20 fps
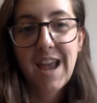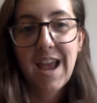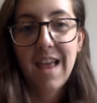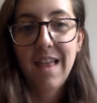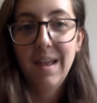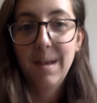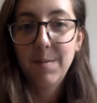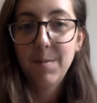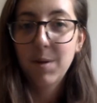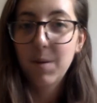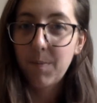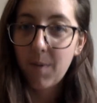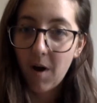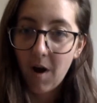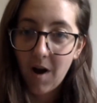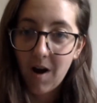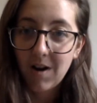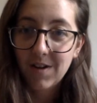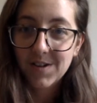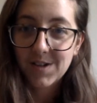and I'm going to
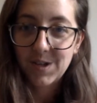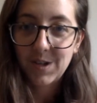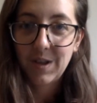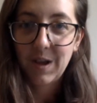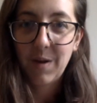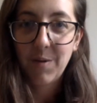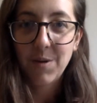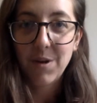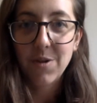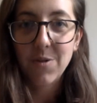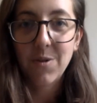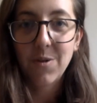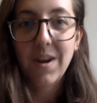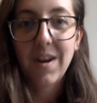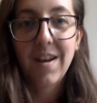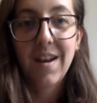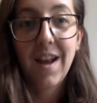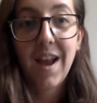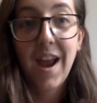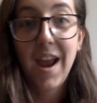pause so that way you can